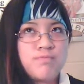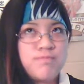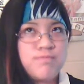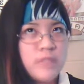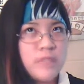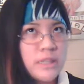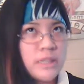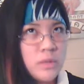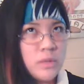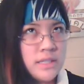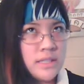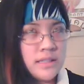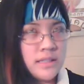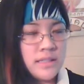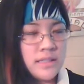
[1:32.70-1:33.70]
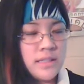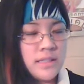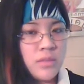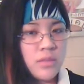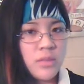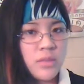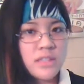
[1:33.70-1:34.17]
linguistics is a
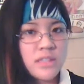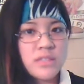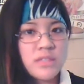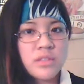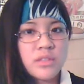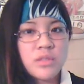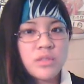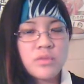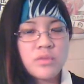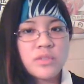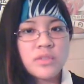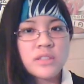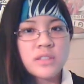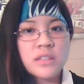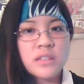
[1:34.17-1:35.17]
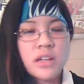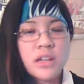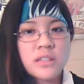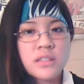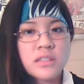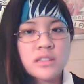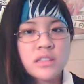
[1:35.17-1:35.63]
relatively new field at
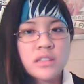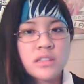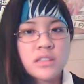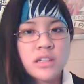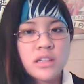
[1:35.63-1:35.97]
Oxy,